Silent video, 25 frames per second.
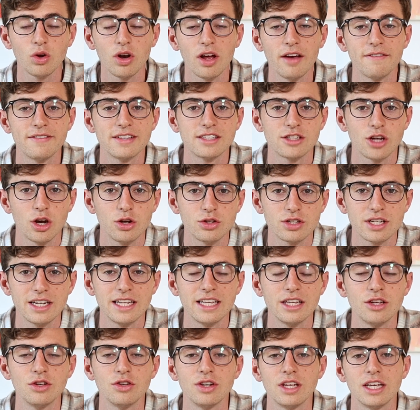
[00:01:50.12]
life is totally
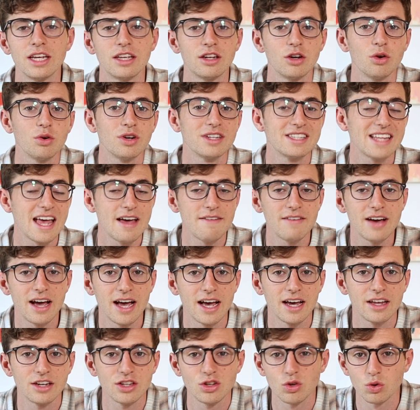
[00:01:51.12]
unique. No one has ever
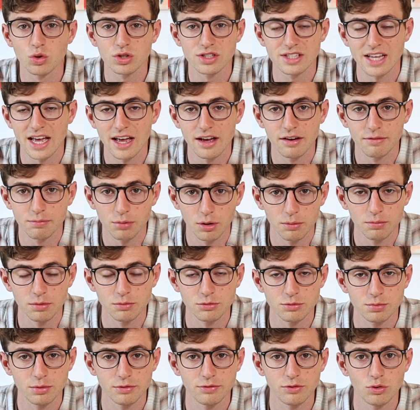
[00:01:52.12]
had your set of
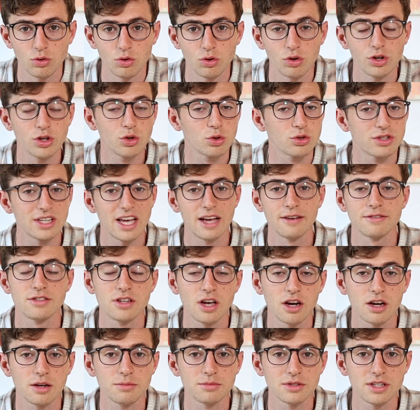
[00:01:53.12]
problems before, your set of
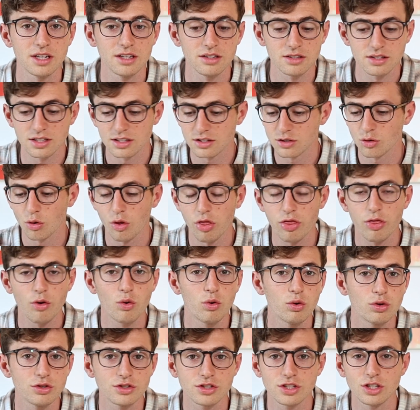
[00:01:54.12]
circumstances, your
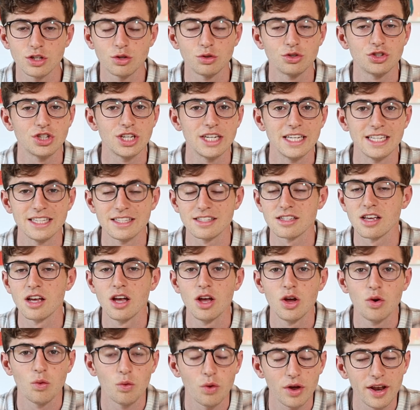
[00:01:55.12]
thoughts, your genes,
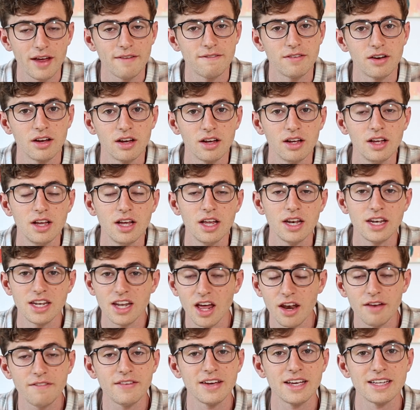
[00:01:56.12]
whatever.
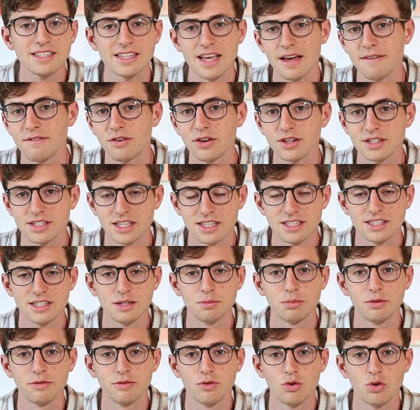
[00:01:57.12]
None of it has ever
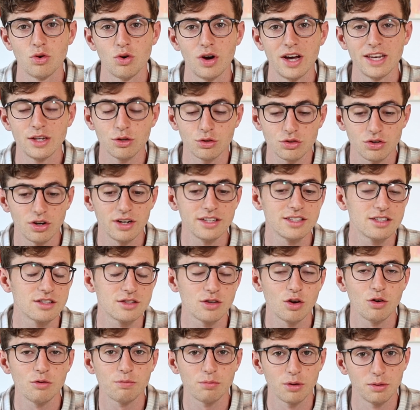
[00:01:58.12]
existed before, and you're trying to
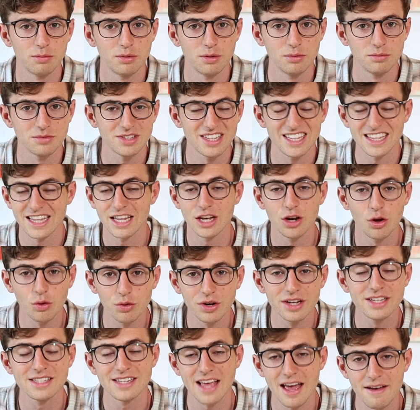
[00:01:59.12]
solve problems that no
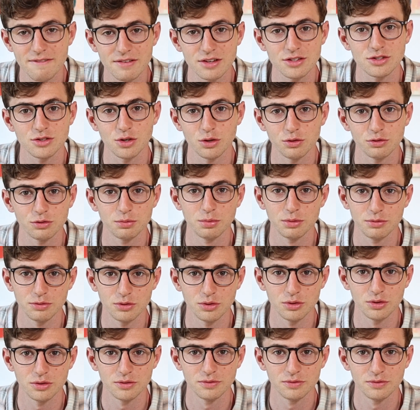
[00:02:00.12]
one has ever solved before.